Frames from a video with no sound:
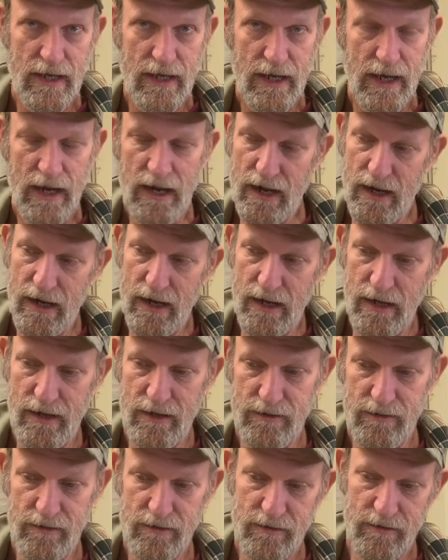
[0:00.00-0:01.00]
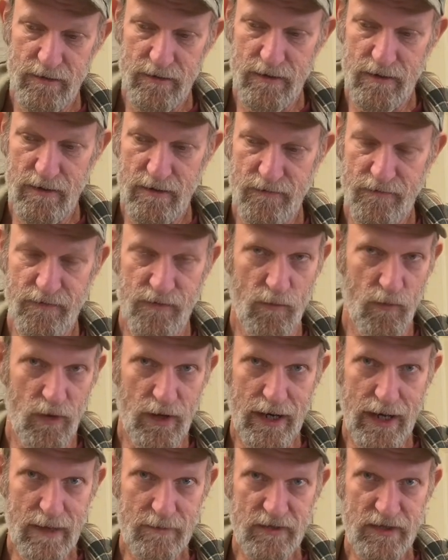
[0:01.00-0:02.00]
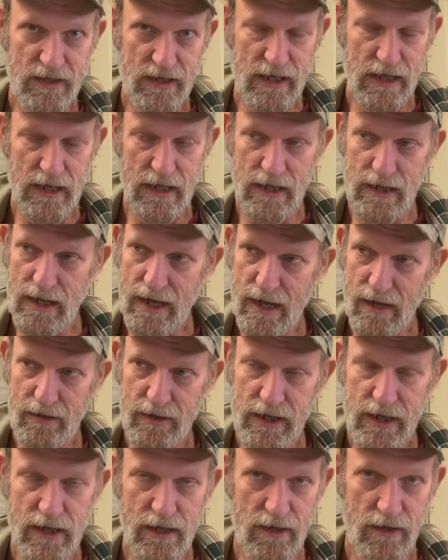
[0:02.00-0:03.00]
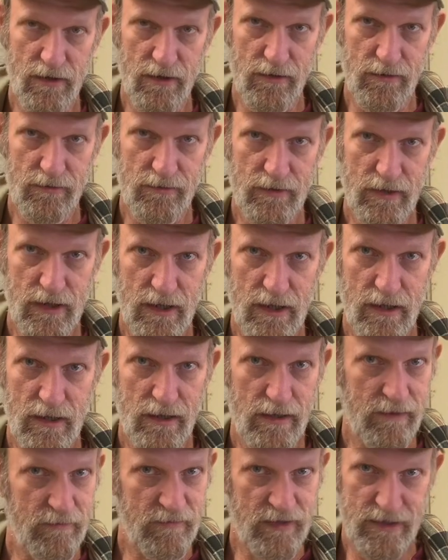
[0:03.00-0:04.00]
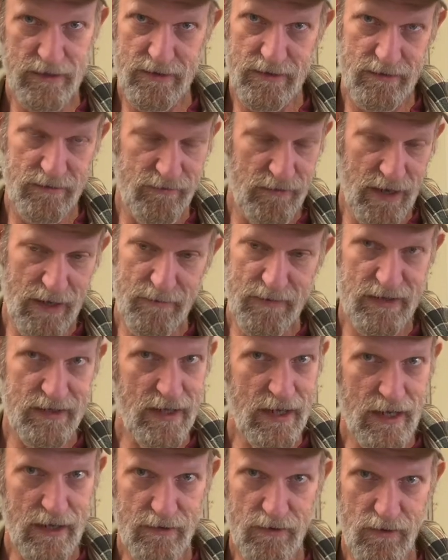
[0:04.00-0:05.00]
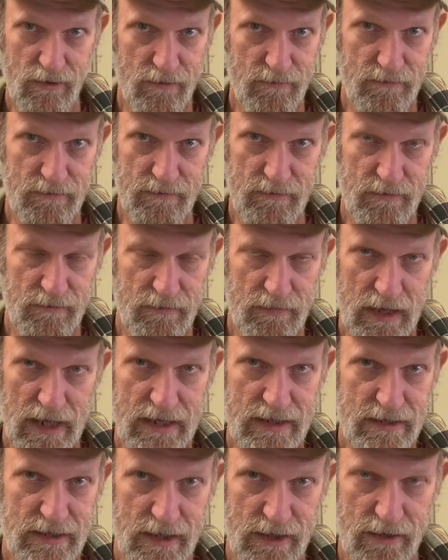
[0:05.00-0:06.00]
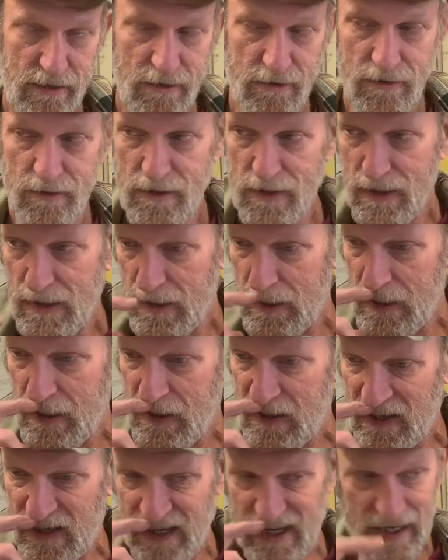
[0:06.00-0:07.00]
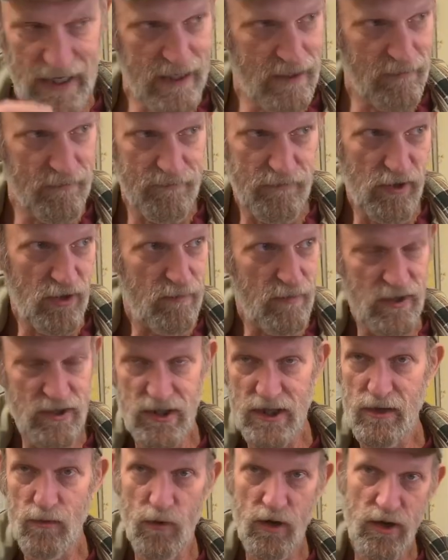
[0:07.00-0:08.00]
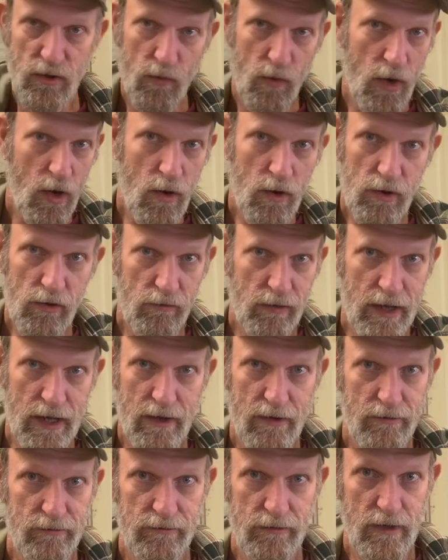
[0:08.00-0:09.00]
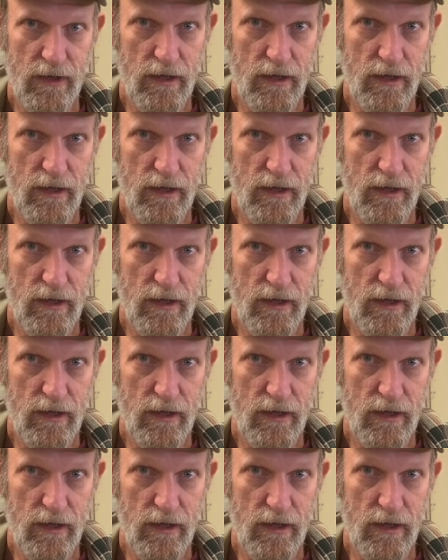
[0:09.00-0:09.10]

And from what I'm seeing out here, and this is right beside our place here, and pretty much anywhere you walk around